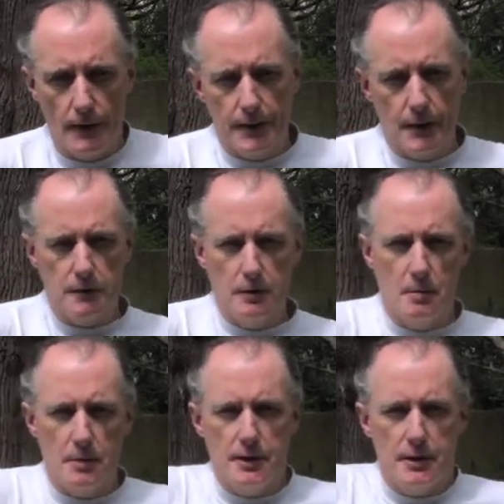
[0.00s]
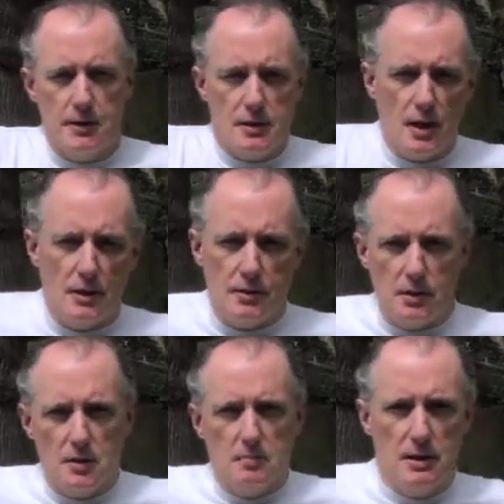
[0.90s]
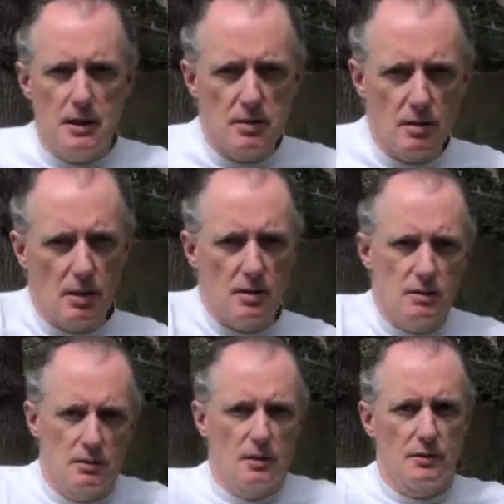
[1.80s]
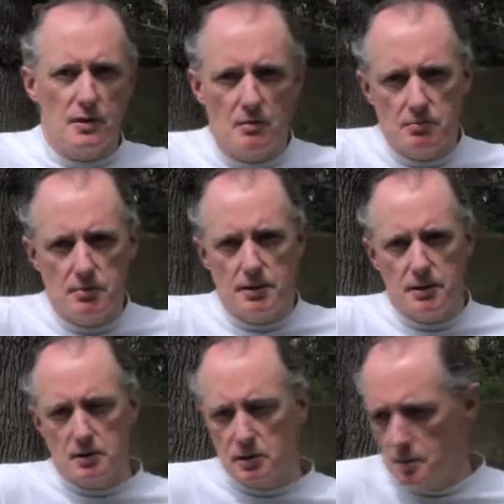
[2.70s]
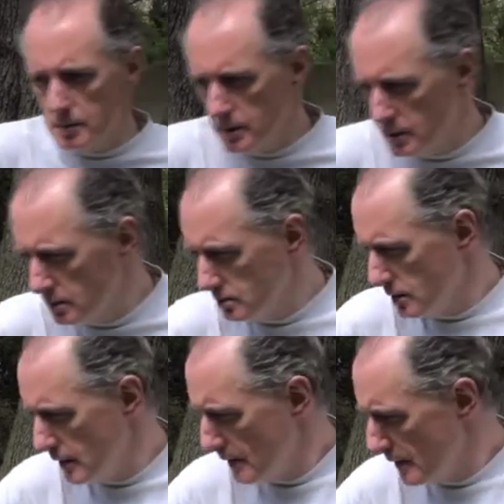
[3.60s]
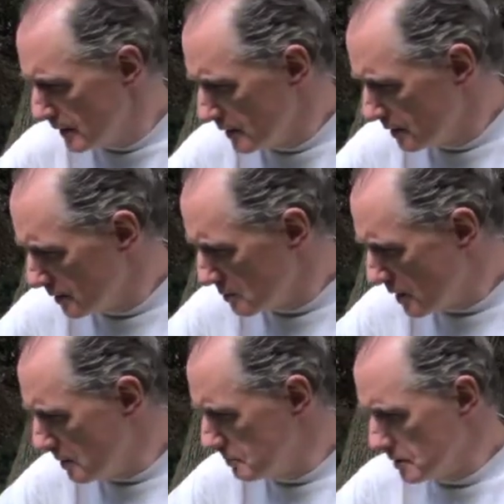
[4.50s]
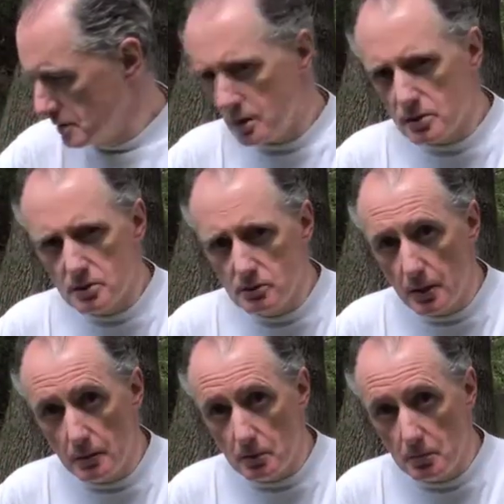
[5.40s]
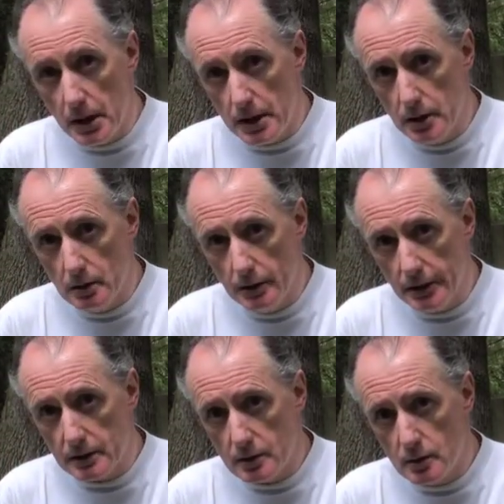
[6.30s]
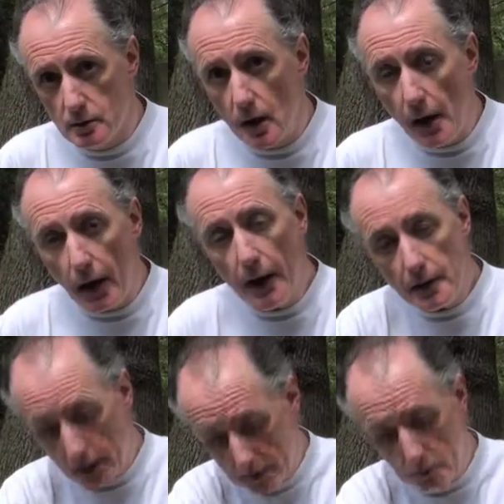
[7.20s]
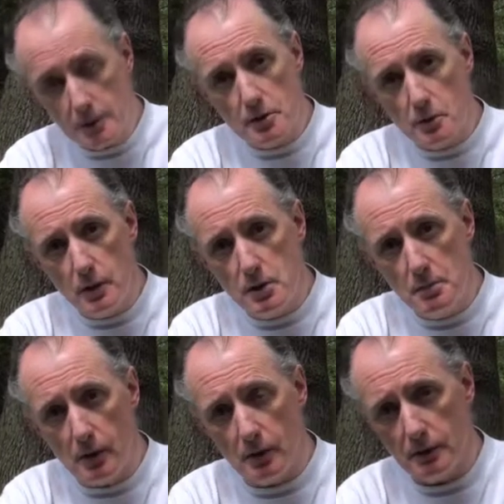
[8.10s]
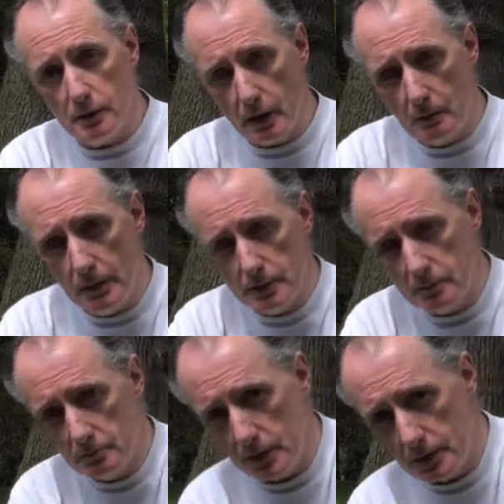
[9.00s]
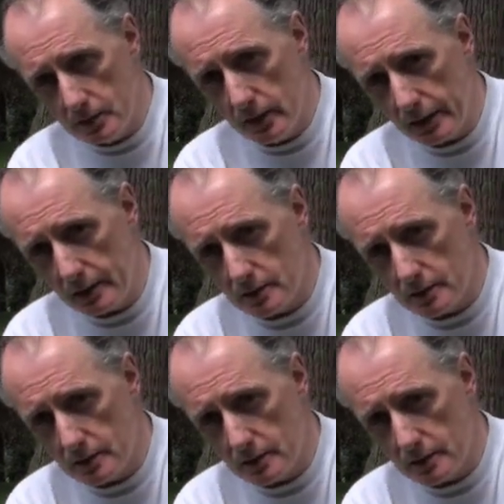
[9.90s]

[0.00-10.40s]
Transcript: We got it to number 37 on the B side of some bloody stupid thing. It was aimed at us, it was aimed at me in that suit. I don't want those squeegee bottles up my legs.